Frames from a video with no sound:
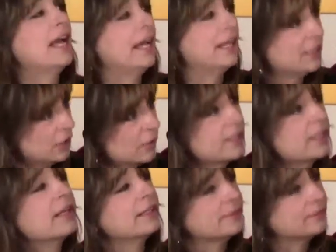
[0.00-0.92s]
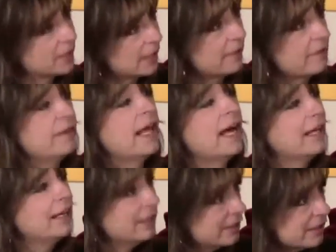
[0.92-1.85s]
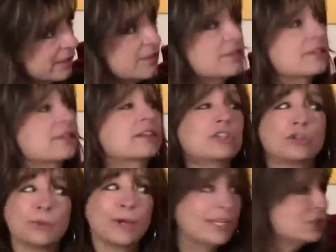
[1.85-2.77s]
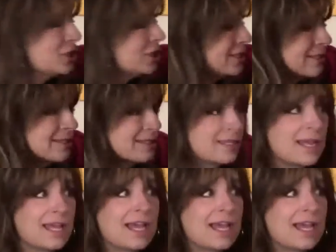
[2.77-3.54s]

and going again. And that is courageous